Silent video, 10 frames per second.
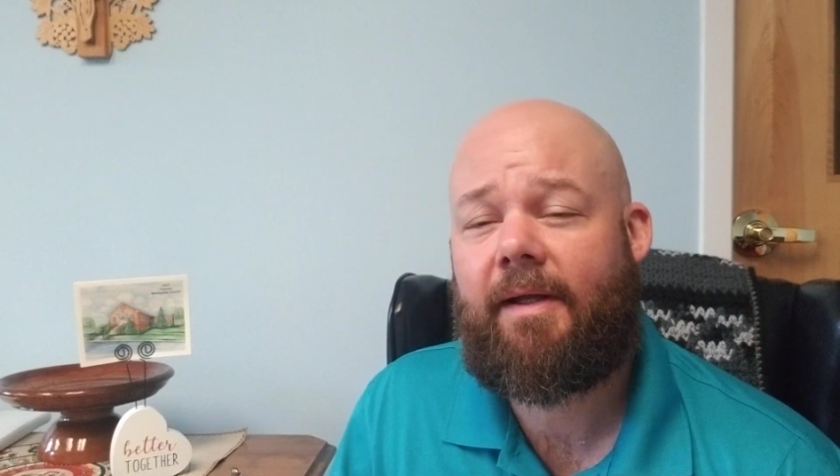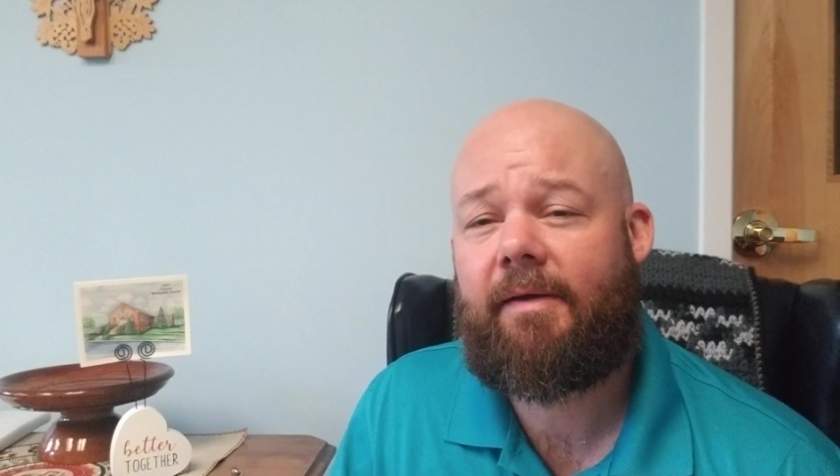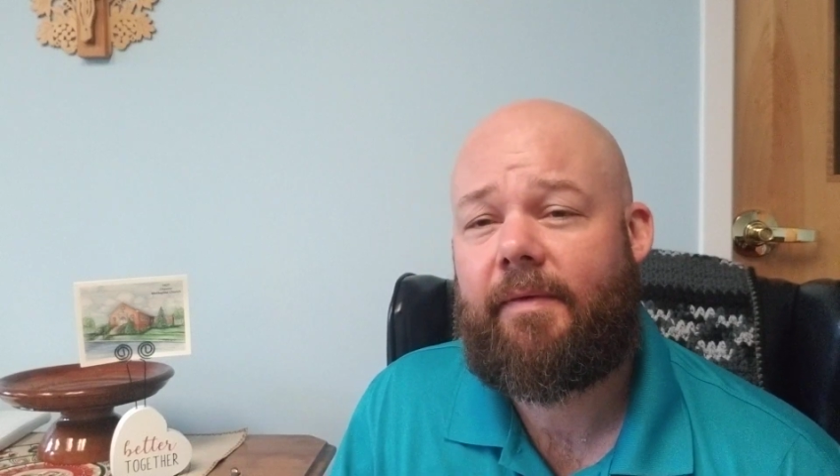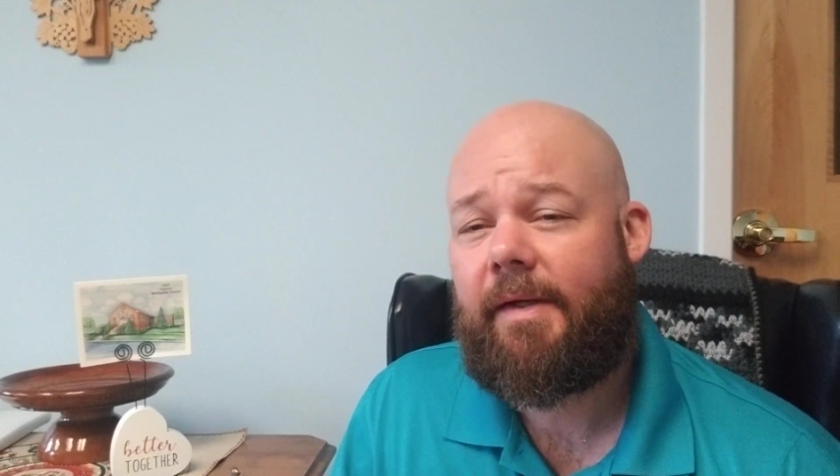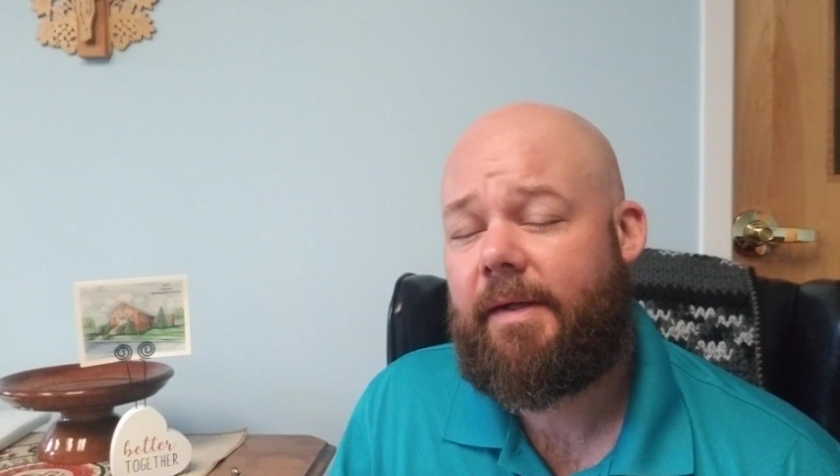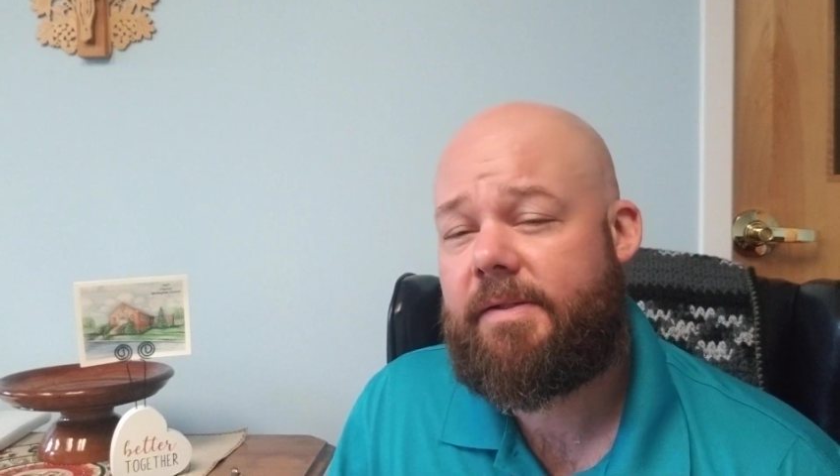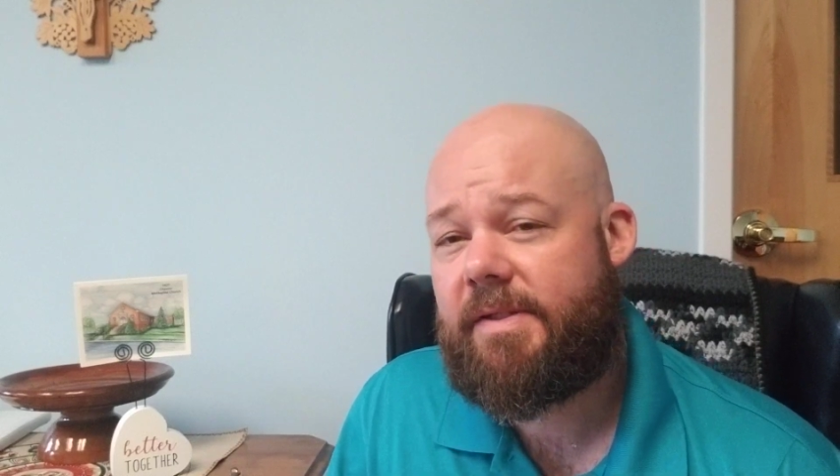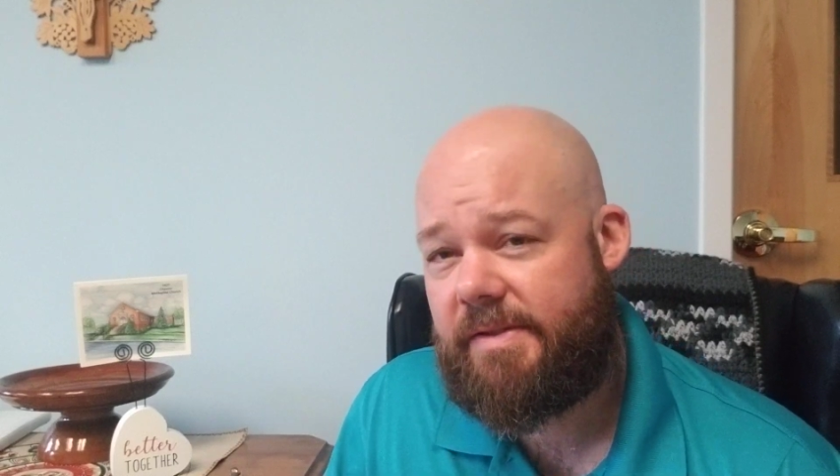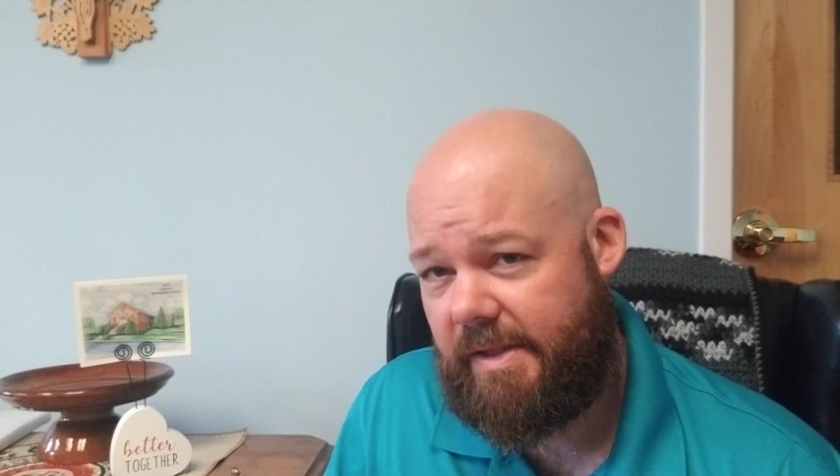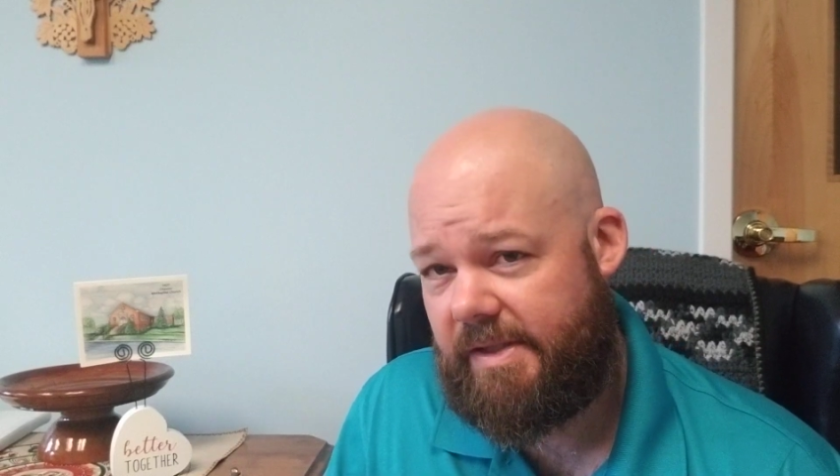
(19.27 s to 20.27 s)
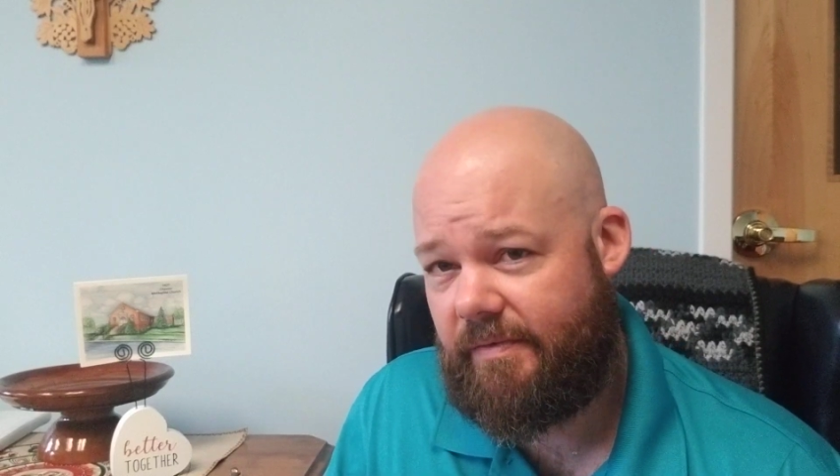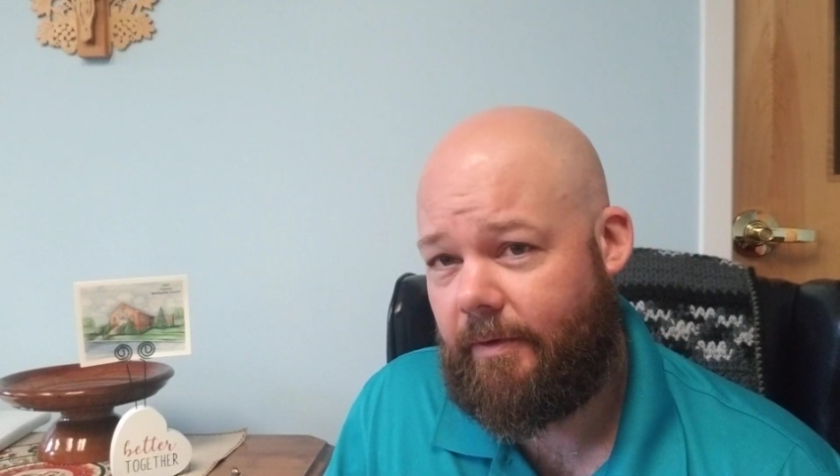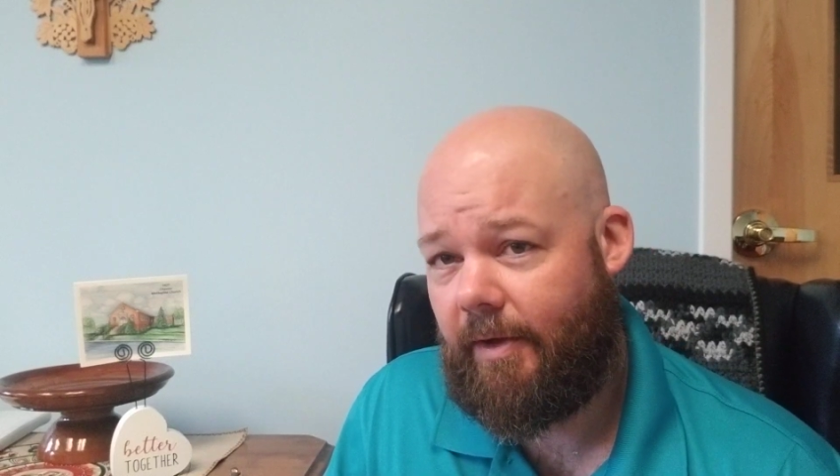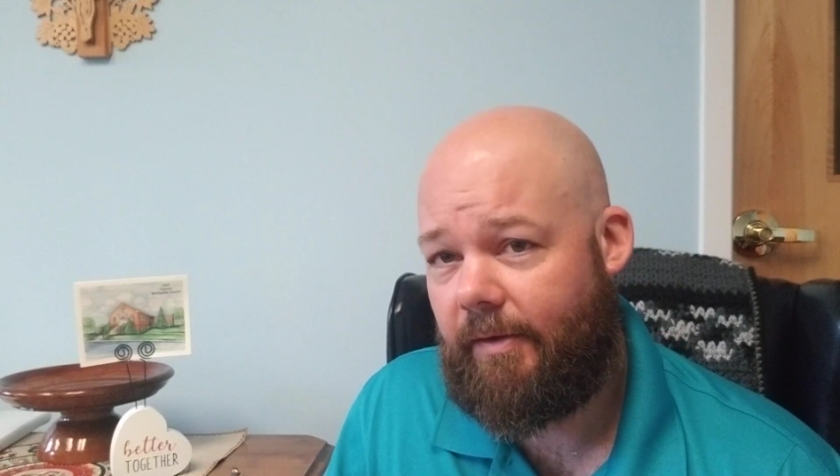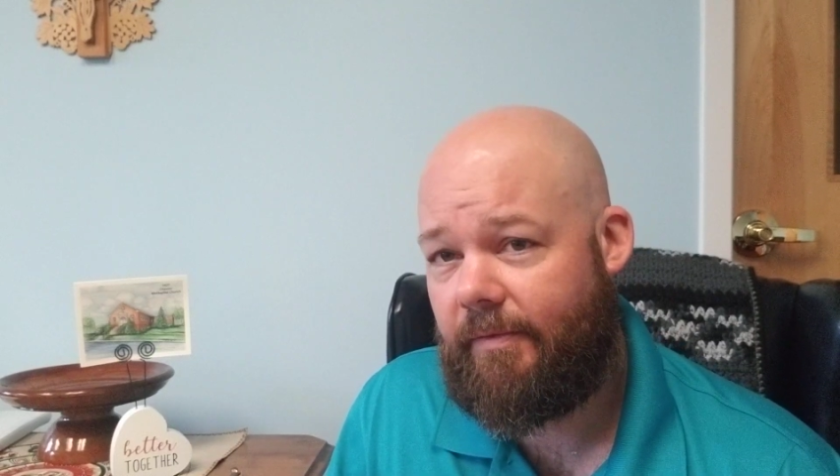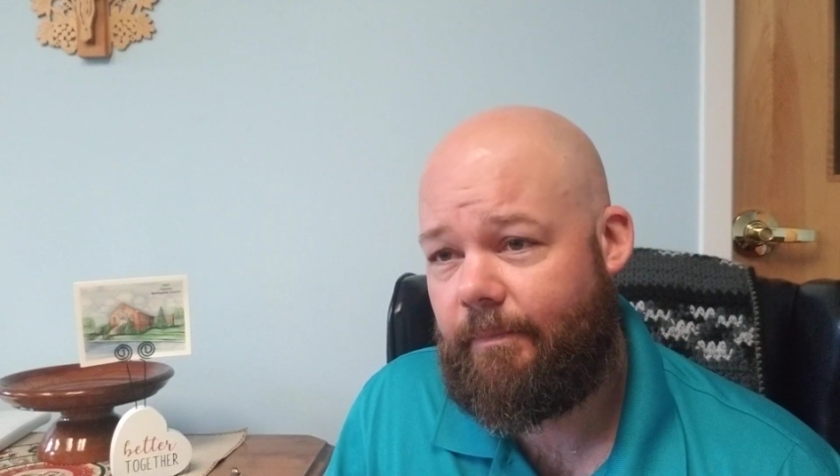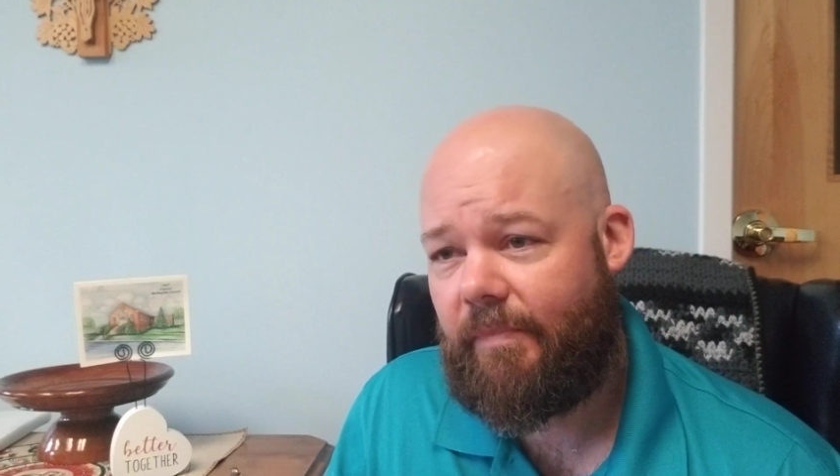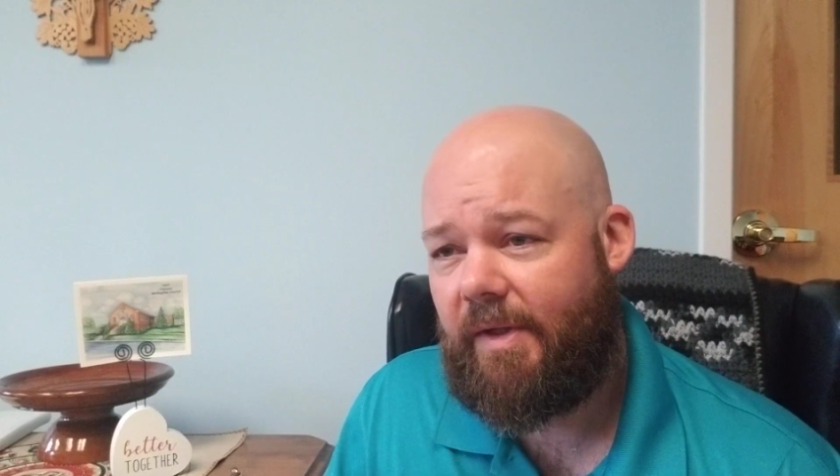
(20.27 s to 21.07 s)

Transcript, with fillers: life, a successful life.